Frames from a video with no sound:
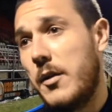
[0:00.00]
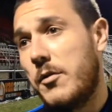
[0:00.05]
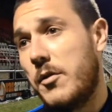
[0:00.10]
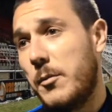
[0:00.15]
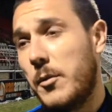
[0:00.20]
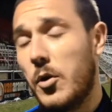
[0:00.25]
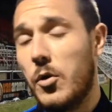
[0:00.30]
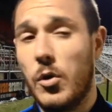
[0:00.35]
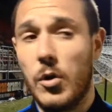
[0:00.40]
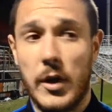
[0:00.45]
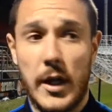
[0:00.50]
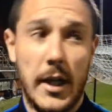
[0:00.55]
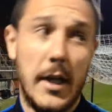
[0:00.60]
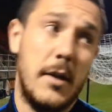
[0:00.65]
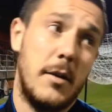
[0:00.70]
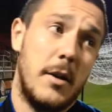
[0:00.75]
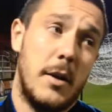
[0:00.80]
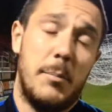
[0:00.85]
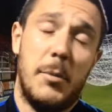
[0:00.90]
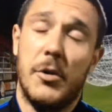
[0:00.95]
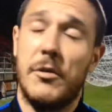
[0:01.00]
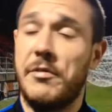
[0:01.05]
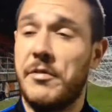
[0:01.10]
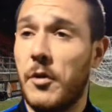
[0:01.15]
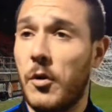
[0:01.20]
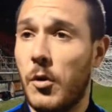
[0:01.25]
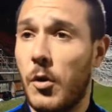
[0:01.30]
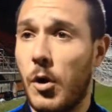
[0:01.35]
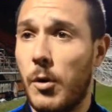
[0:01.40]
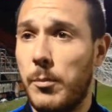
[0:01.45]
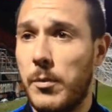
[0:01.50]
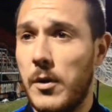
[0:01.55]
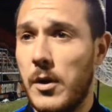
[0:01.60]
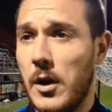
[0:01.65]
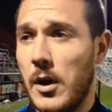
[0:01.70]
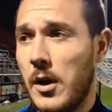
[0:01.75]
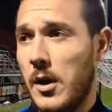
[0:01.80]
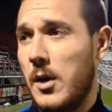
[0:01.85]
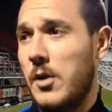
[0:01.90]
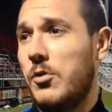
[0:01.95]
from the goal kick, they put four up,
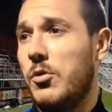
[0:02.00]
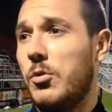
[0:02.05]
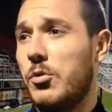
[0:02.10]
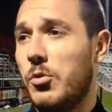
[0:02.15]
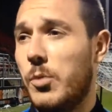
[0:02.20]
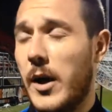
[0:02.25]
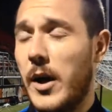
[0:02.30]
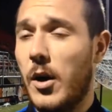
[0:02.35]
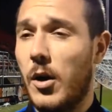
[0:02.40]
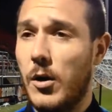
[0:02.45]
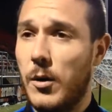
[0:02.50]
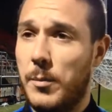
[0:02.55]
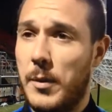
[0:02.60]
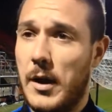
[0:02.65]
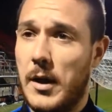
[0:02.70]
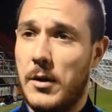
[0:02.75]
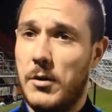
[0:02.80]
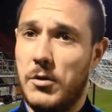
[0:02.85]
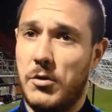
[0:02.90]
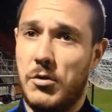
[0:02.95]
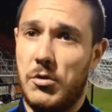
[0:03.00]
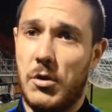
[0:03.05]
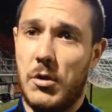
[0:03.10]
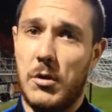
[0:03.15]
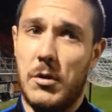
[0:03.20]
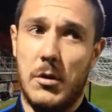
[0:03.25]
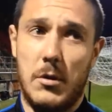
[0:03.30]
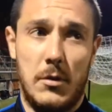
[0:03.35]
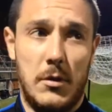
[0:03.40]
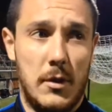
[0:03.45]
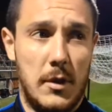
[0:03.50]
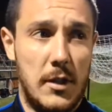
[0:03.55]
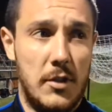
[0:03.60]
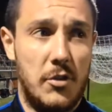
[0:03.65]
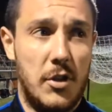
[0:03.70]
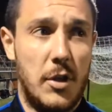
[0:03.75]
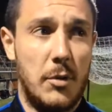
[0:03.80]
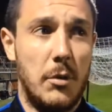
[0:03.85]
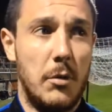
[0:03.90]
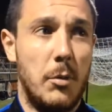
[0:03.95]
so it was quite hard to pull out. So like I
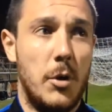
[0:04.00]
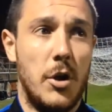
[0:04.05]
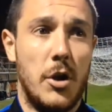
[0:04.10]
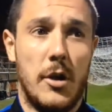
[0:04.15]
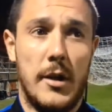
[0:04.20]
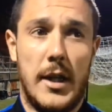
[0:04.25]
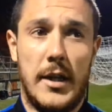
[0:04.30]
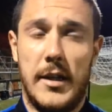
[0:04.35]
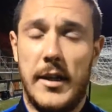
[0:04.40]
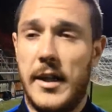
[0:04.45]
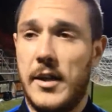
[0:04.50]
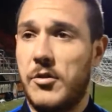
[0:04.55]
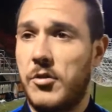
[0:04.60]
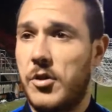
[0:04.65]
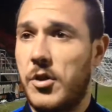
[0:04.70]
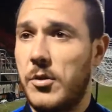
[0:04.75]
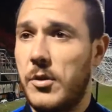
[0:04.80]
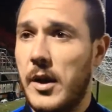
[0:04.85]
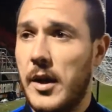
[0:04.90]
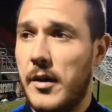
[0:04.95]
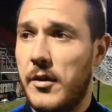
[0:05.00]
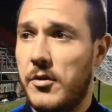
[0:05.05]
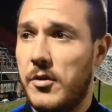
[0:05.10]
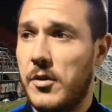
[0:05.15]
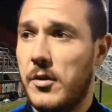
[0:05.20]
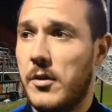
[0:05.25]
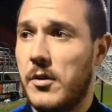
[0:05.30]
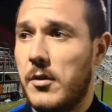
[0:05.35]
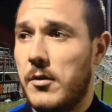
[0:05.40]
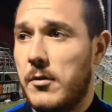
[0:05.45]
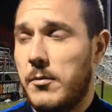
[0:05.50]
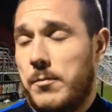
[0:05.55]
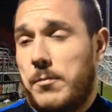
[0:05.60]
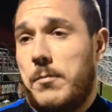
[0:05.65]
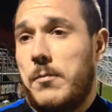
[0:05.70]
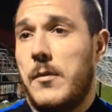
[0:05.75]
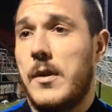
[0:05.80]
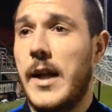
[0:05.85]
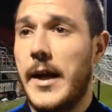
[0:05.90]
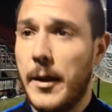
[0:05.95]
say, we'll work on that the next 2 days and
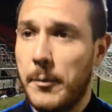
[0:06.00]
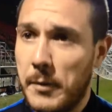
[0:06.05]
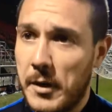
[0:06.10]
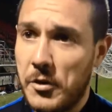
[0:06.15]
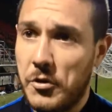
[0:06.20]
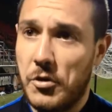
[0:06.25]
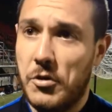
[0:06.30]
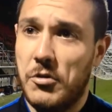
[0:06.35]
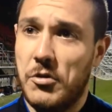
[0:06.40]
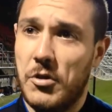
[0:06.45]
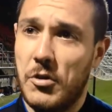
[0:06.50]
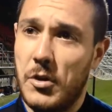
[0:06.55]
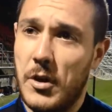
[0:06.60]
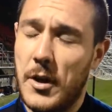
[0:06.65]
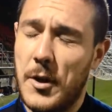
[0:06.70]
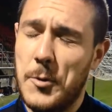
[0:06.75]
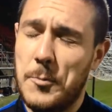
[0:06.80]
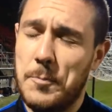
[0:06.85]
90 minutes on Sunday.